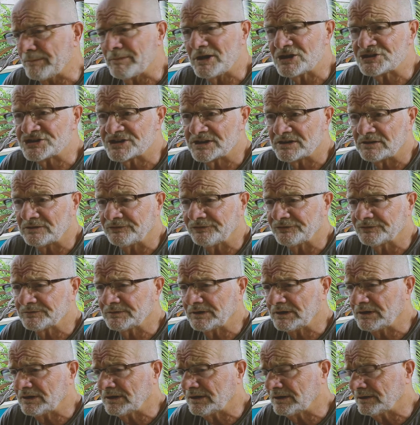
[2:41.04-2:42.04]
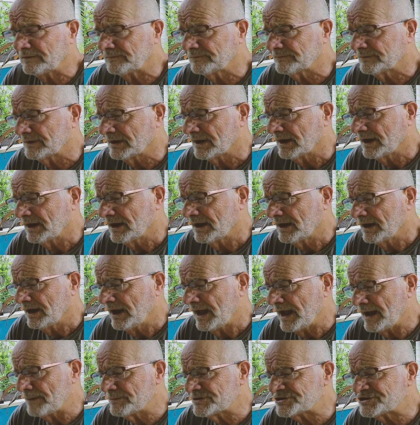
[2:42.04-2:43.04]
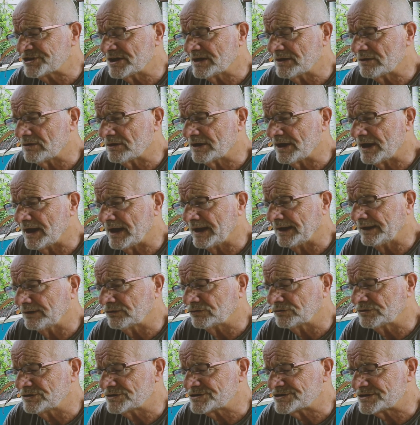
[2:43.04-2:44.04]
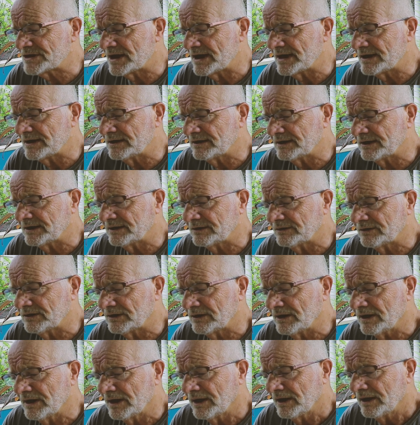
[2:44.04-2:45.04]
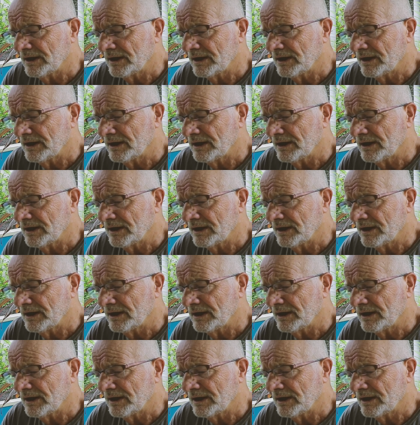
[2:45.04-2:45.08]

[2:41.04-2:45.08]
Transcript: myself. I'm a single guy who decided at